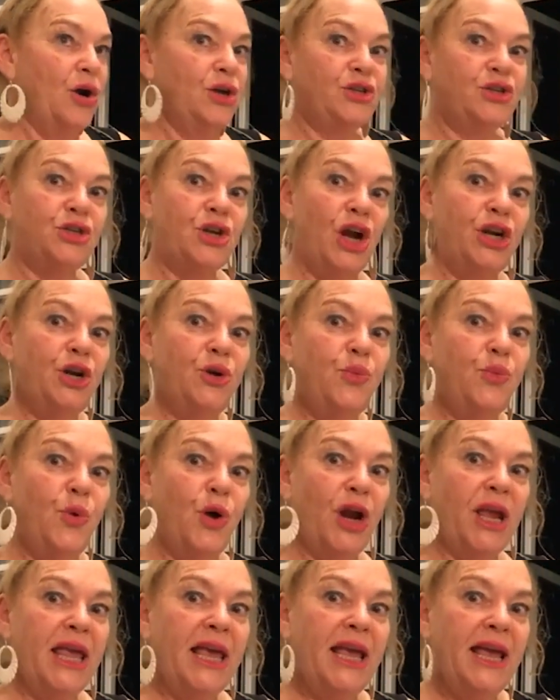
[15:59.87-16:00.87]
started
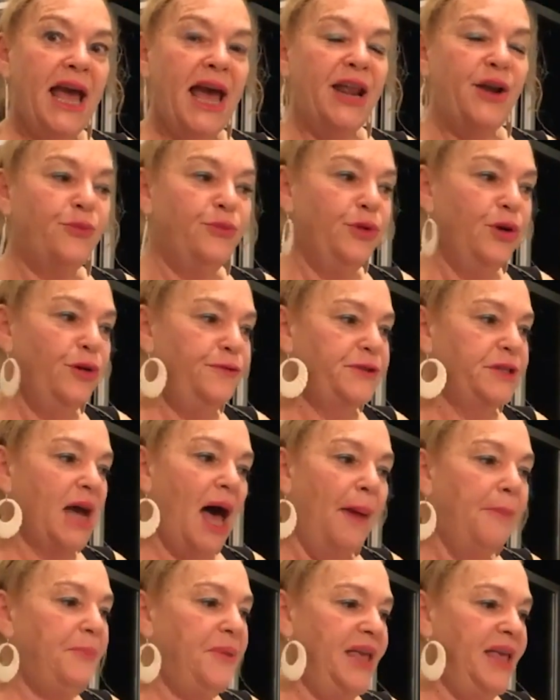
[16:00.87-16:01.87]
working at a
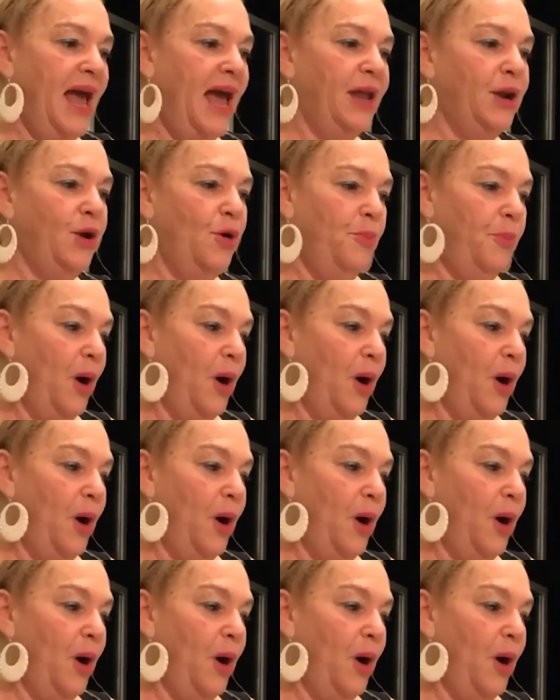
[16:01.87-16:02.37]
rooftop piano